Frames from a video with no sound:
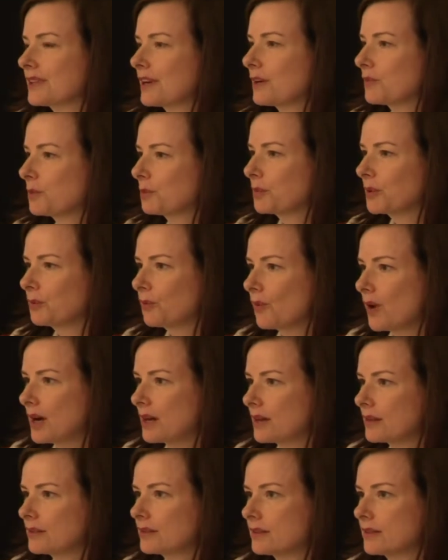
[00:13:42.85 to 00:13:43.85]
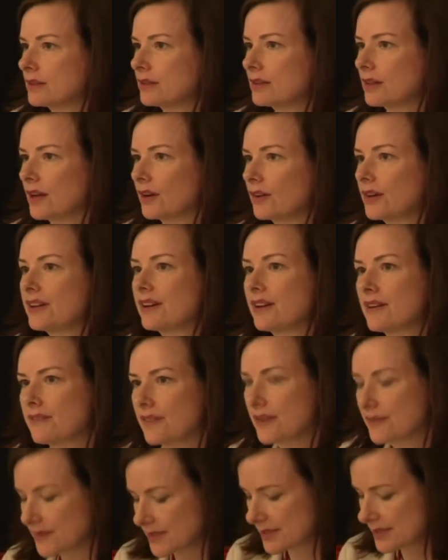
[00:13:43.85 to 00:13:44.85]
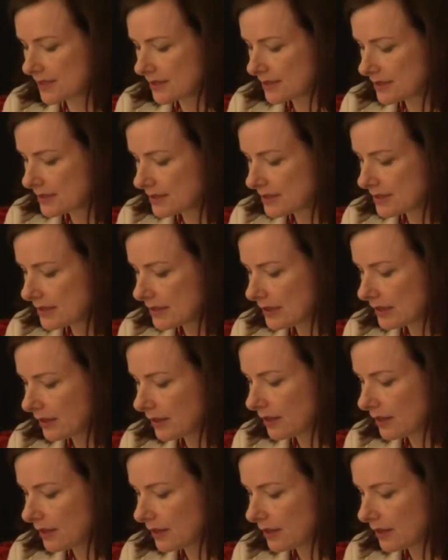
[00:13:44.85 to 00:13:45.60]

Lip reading: government-wide area of emphasis.